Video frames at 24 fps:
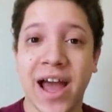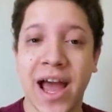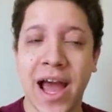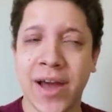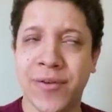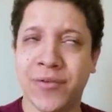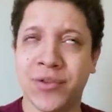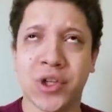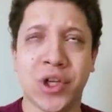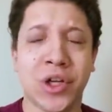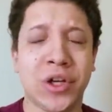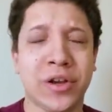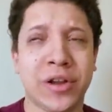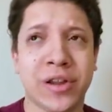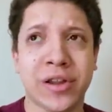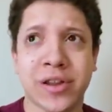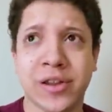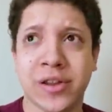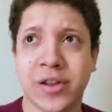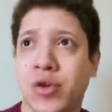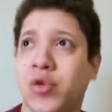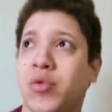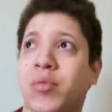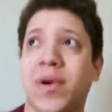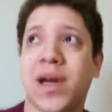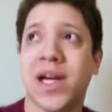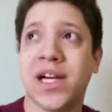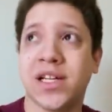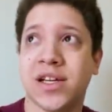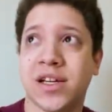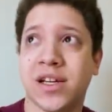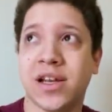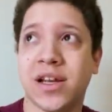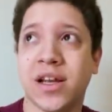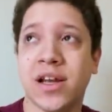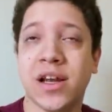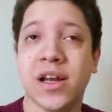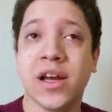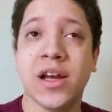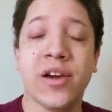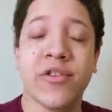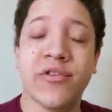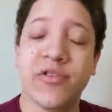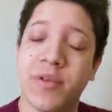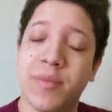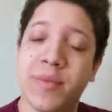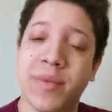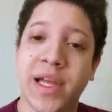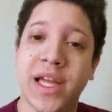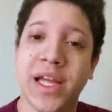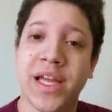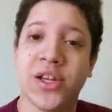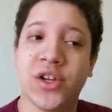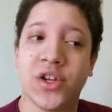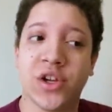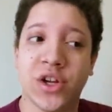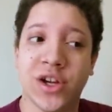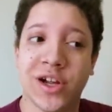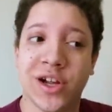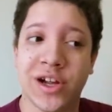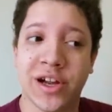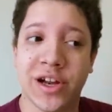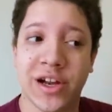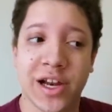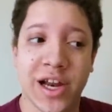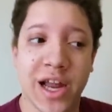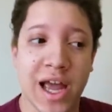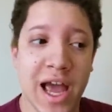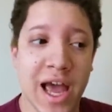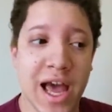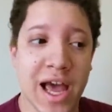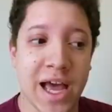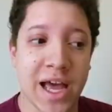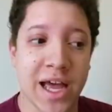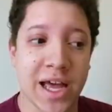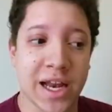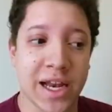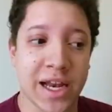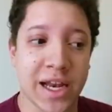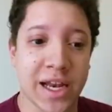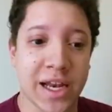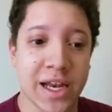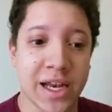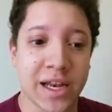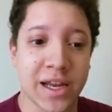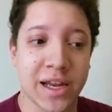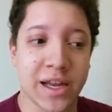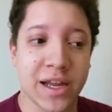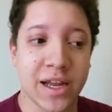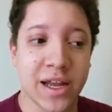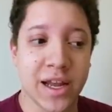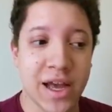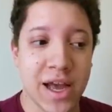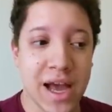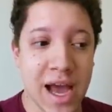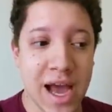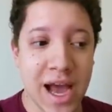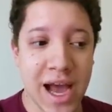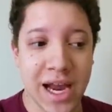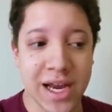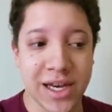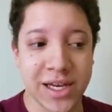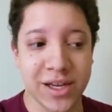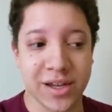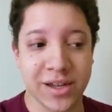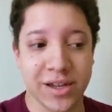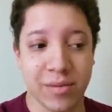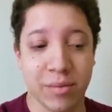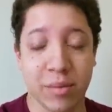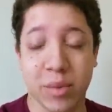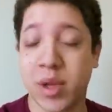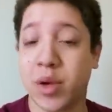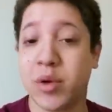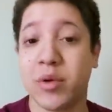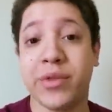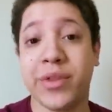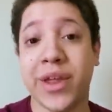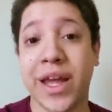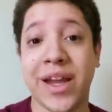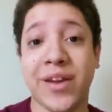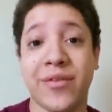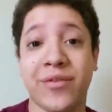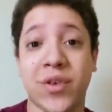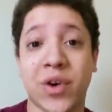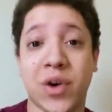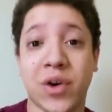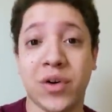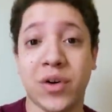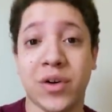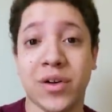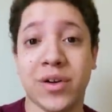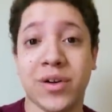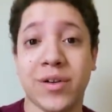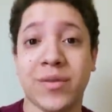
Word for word: I've learned so much from Eastern, and I just am so thankful.